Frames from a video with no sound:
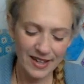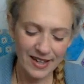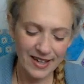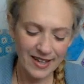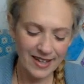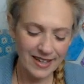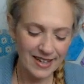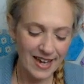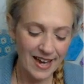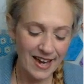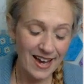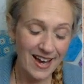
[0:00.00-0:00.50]

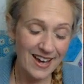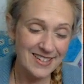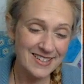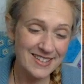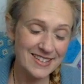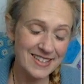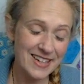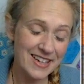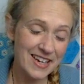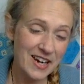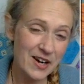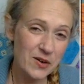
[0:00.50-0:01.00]
I just
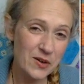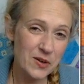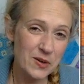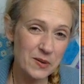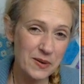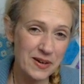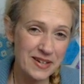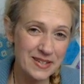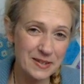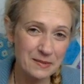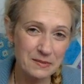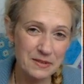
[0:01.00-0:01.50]
get carried away
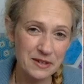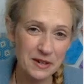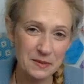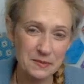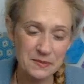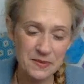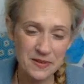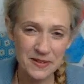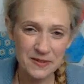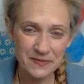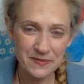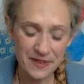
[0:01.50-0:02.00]

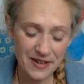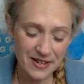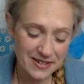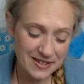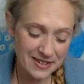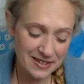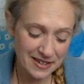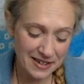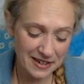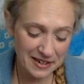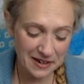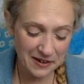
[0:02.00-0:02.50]
sometimes. I just
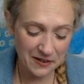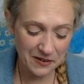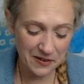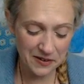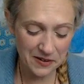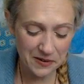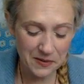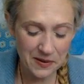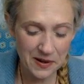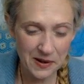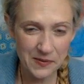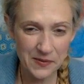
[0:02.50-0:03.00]
get carried
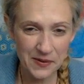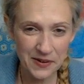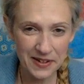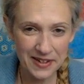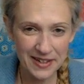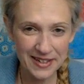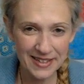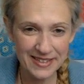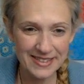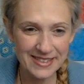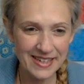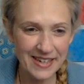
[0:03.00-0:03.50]
away. What can
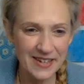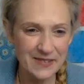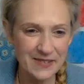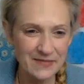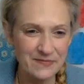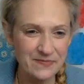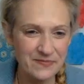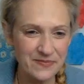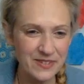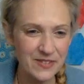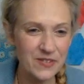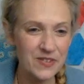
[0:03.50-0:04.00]
I say?
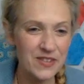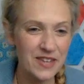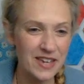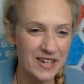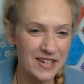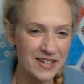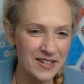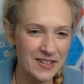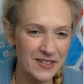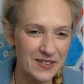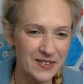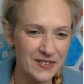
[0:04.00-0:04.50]
So thank
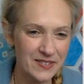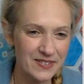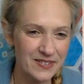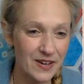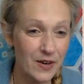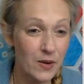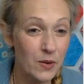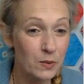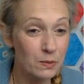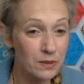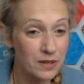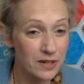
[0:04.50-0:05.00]
you. Oh,
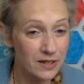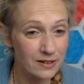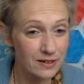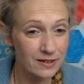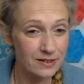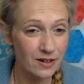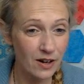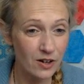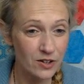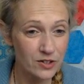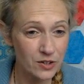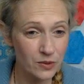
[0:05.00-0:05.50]
and Peter
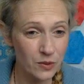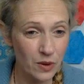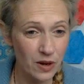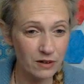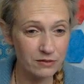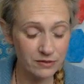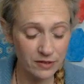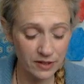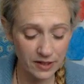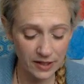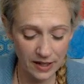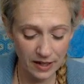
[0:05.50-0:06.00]
also
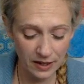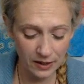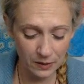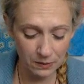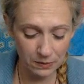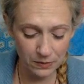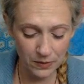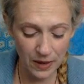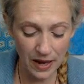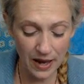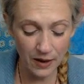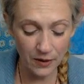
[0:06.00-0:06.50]
offering help.
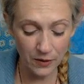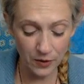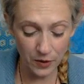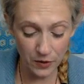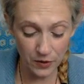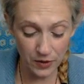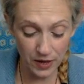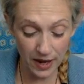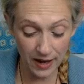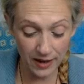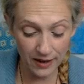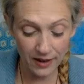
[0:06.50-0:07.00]
Wow,
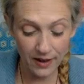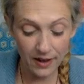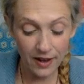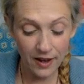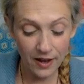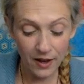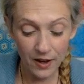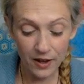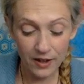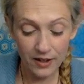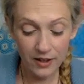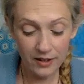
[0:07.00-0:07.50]
okay.
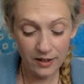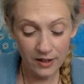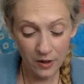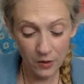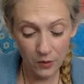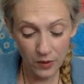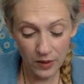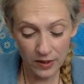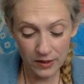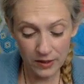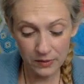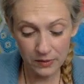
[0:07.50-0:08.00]
You know
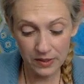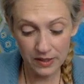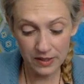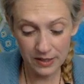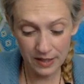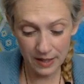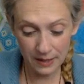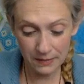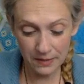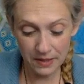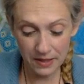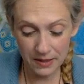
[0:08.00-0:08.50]
what? When the
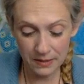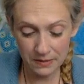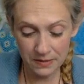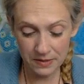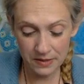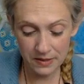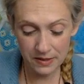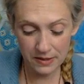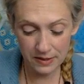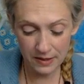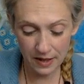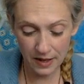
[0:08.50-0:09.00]
time
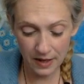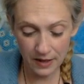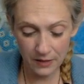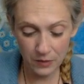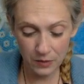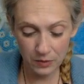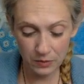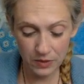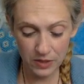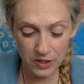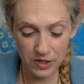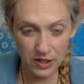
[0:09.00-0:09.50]
comes, I will
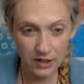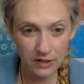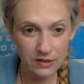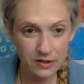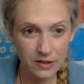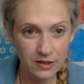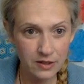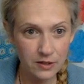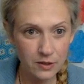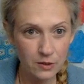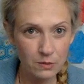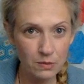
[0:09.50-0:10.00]
reach out
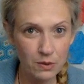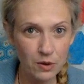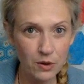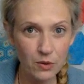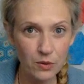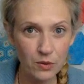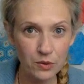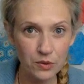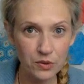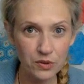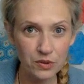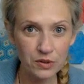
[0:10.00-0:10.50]
to you
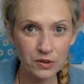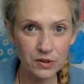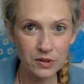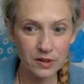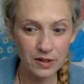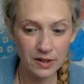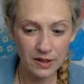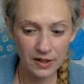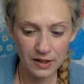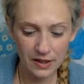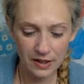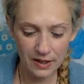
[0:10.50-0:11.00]
both.
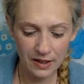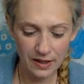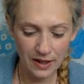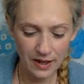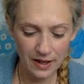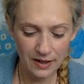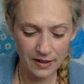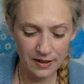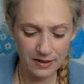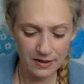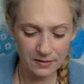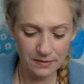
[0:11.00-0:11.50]

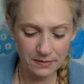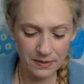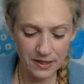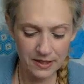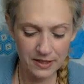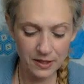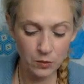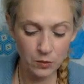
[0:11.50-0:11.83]
Because there